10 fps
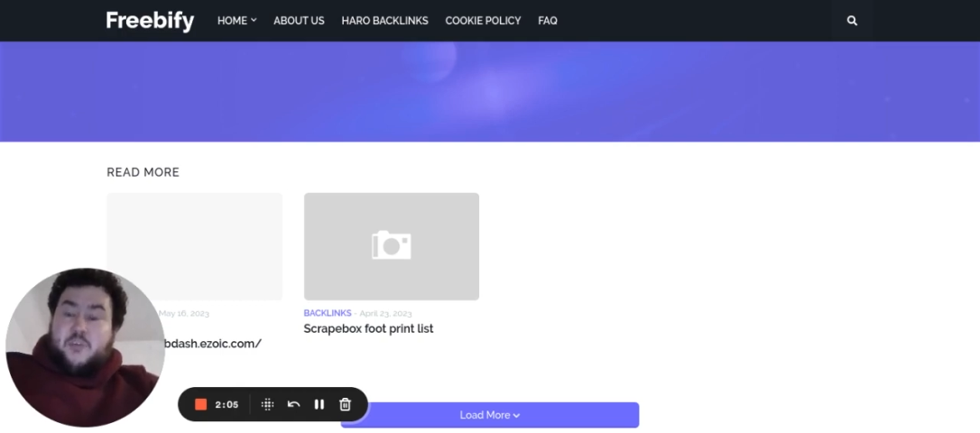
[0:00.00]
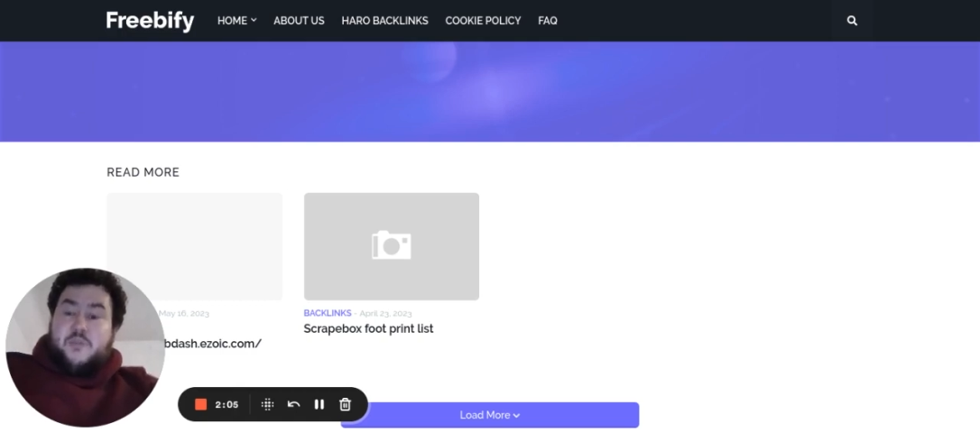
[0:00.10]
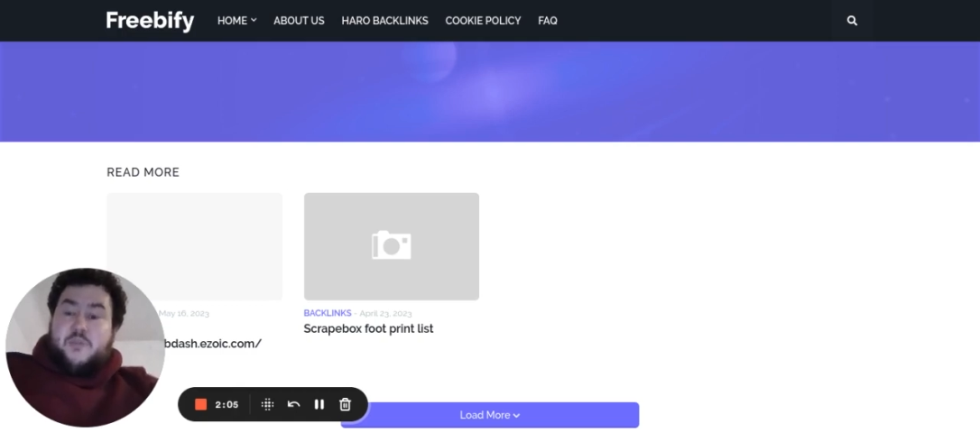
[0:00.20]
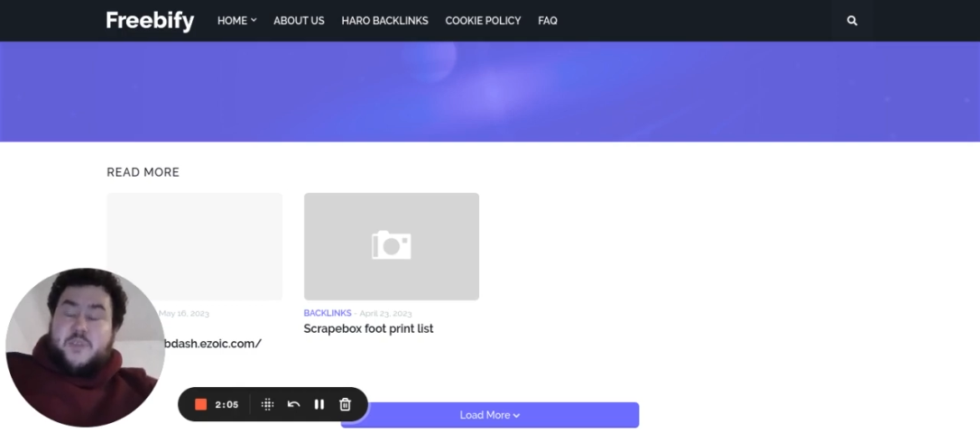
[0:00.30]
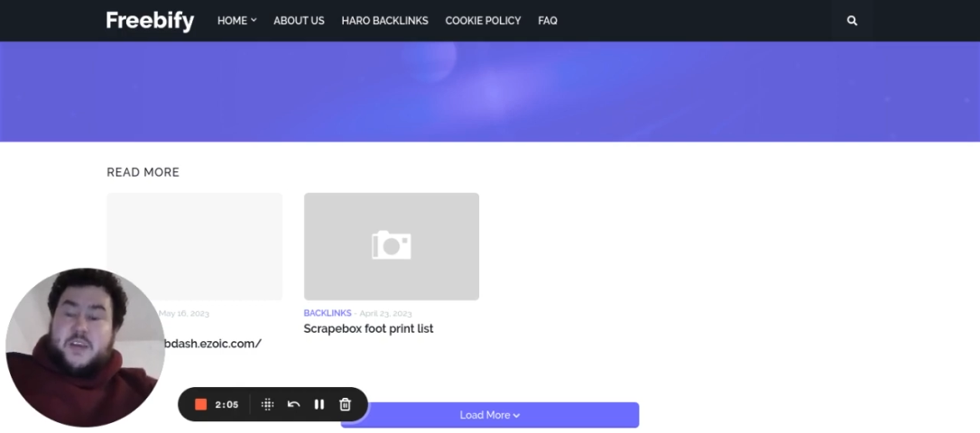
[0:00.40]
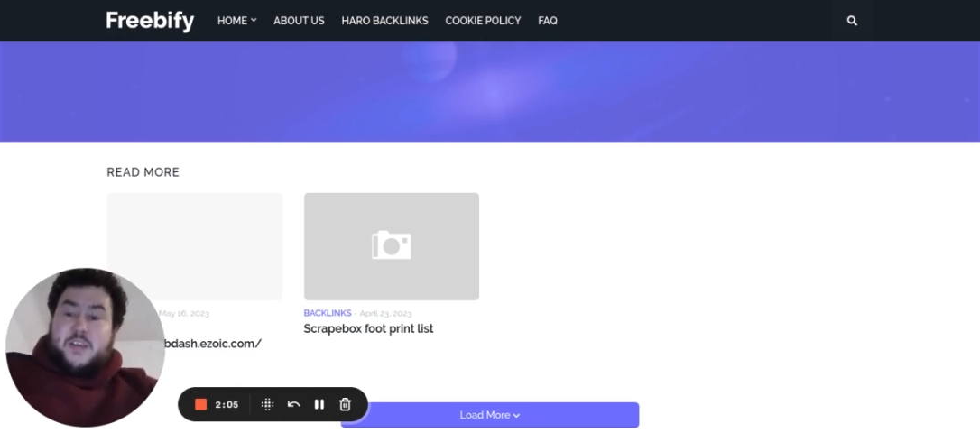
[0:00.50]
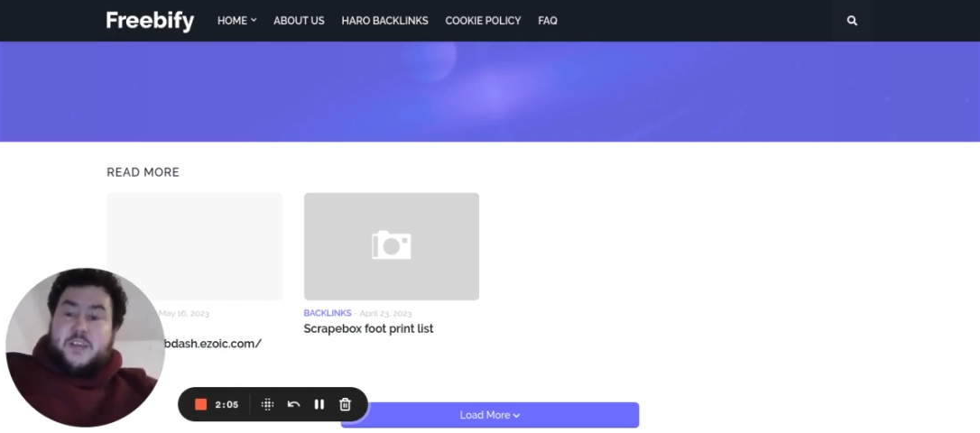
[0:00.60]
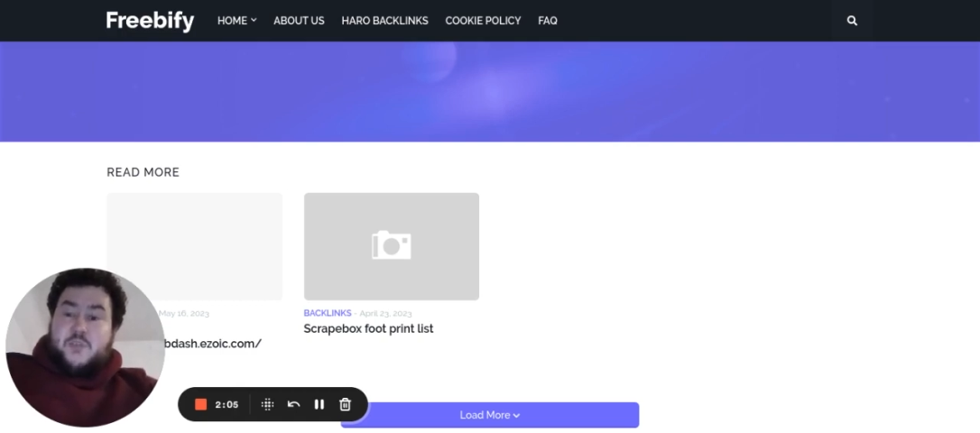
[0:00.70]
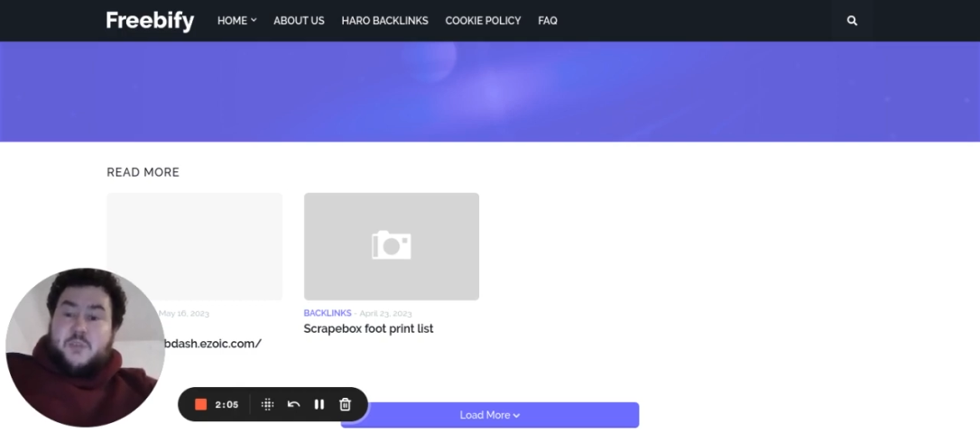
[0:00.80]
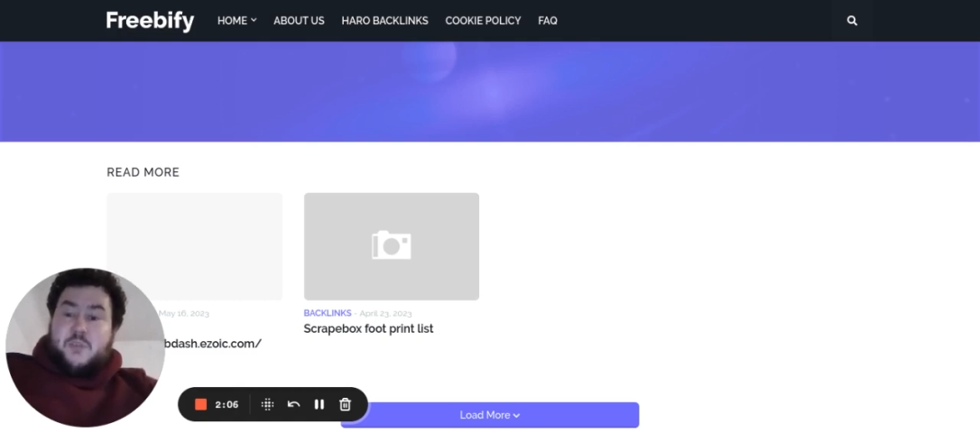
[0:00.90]
problems with
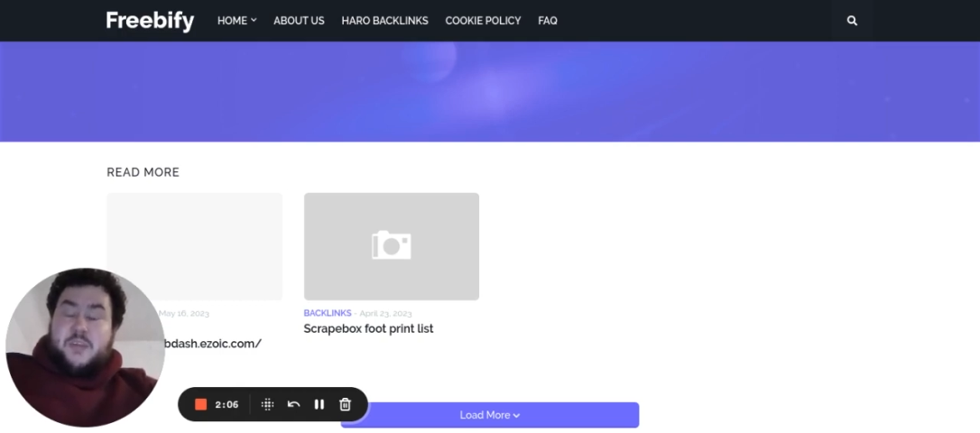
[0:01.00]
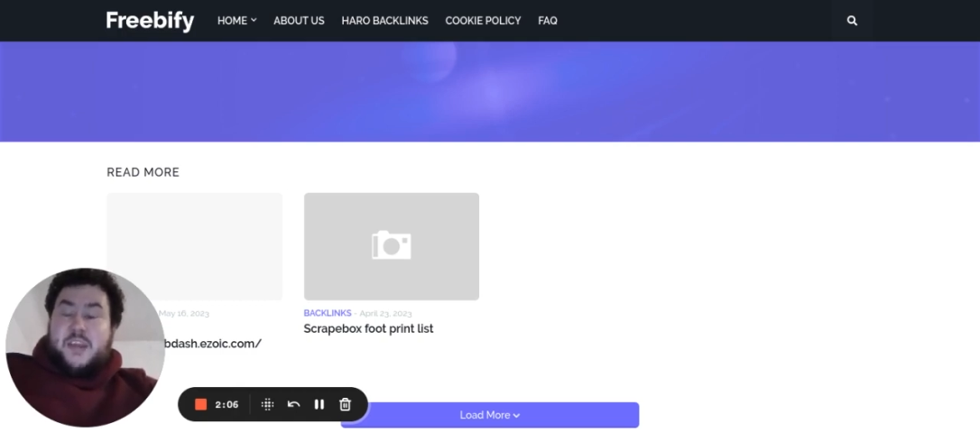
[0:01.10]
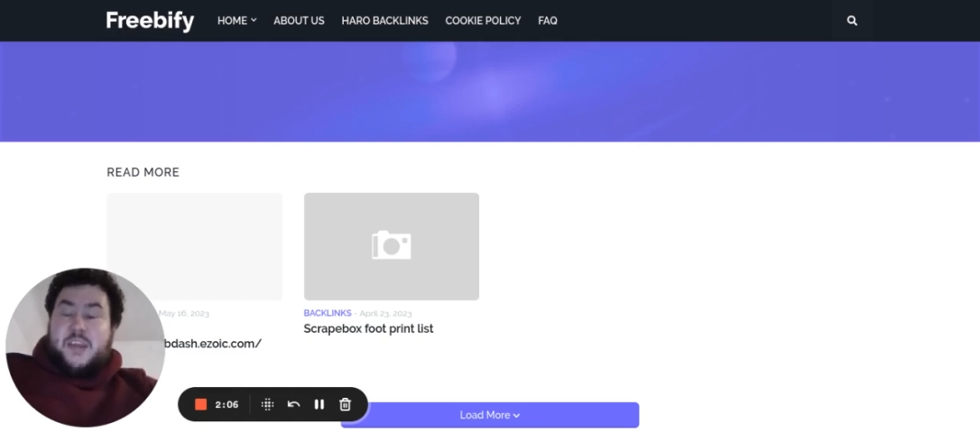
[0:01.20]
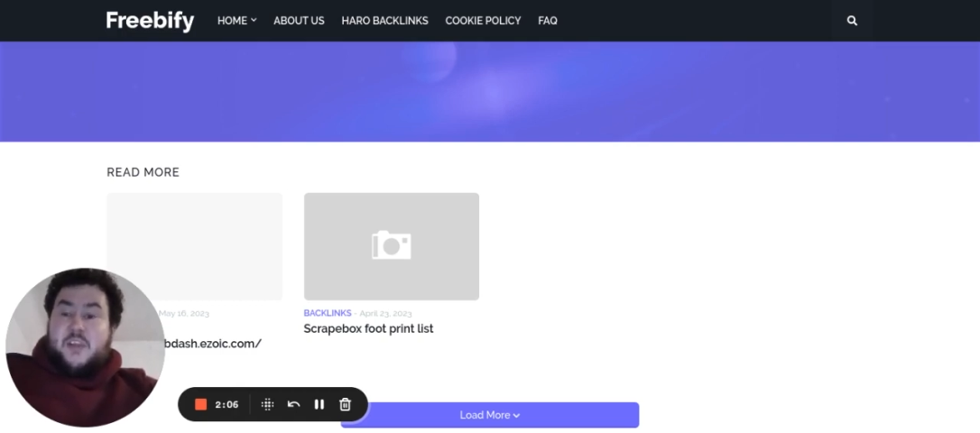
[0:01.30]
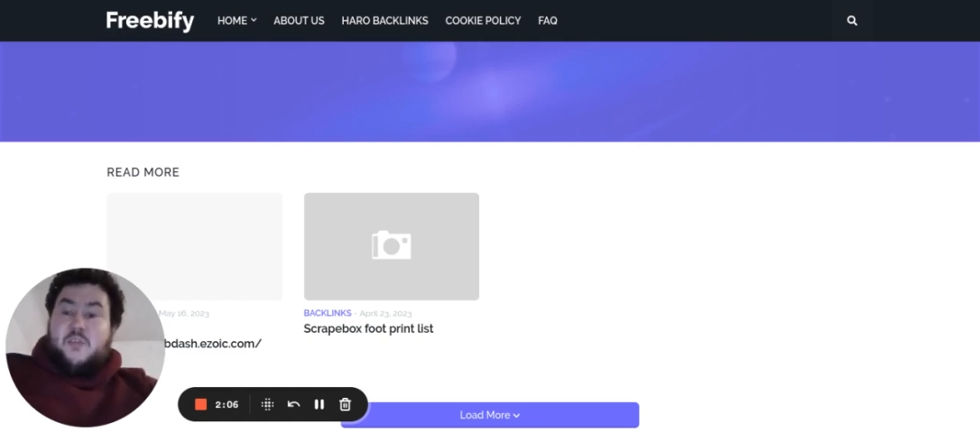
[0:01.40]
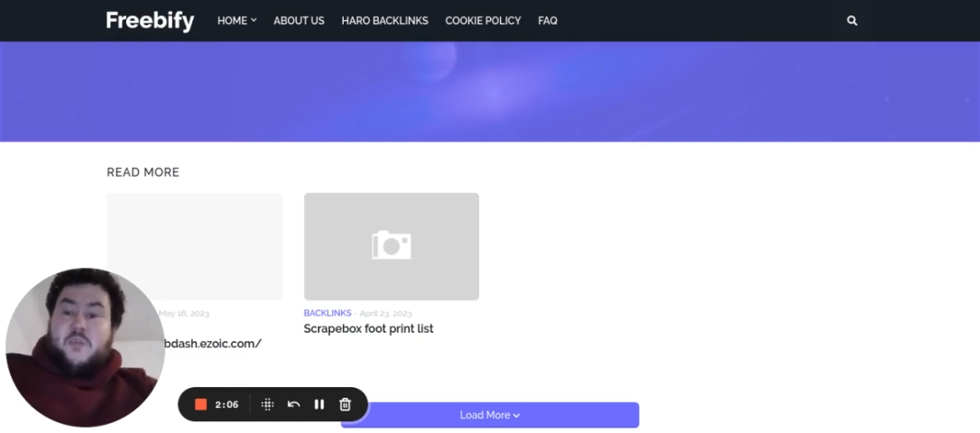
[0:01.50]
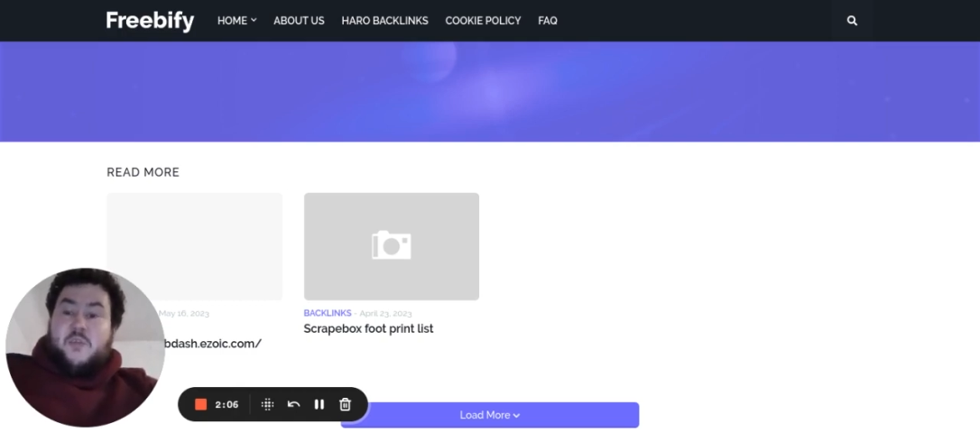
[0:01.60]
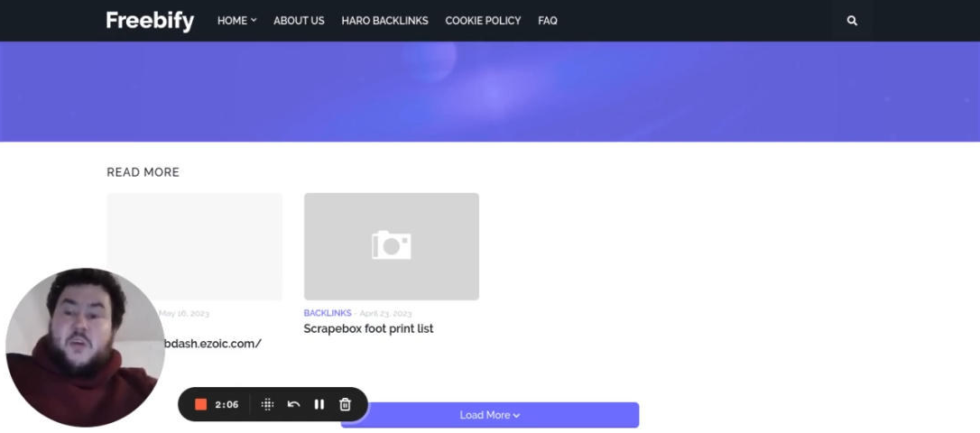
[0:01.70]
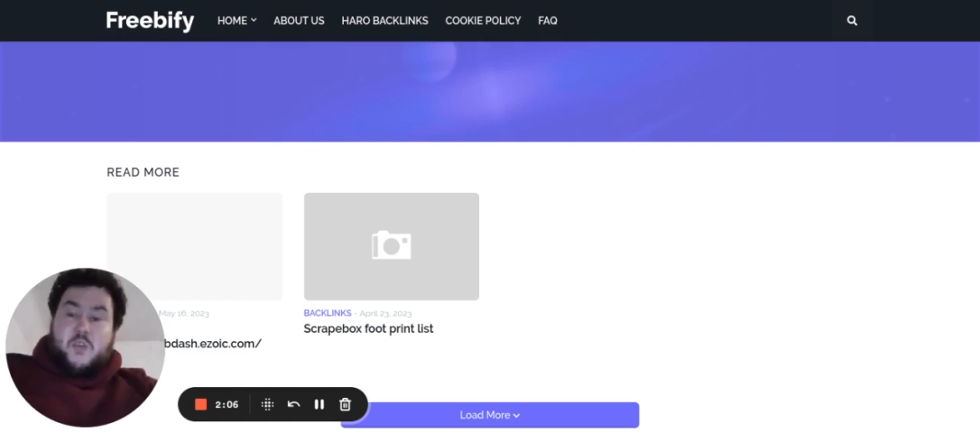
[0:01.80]
customers complaining,